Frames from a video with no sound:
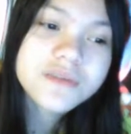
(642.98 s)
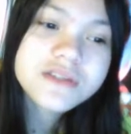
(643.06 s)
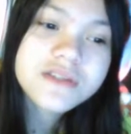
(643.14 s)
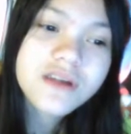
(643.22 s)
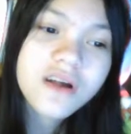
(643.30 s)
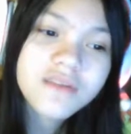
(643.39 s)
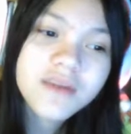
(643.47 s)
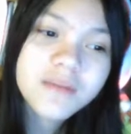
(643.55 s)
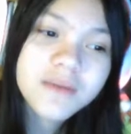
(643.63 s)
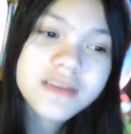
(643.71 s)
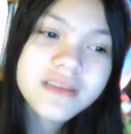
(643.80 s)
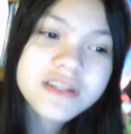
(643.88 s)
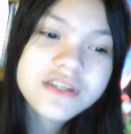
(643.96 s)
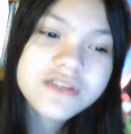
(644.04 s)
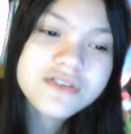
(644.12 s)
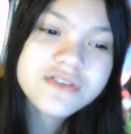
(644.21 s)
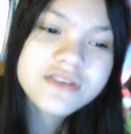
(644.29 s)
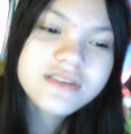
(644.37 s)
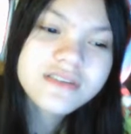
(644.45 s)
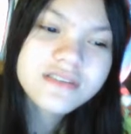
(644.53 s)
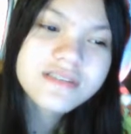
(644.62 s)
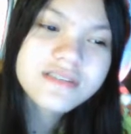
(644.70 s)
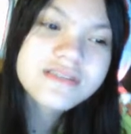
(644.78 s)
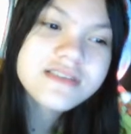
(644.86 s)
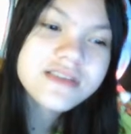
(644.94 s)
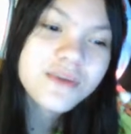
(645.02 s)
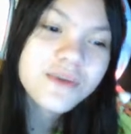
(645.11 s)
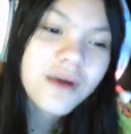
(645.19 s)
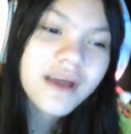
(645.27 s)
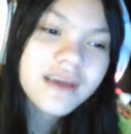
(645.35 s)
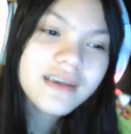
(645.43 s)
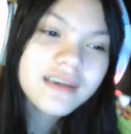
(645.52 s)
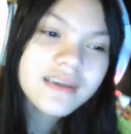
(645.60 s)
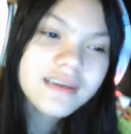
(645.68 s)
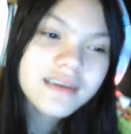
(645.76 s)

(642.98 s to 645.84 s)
was not read by the children. So I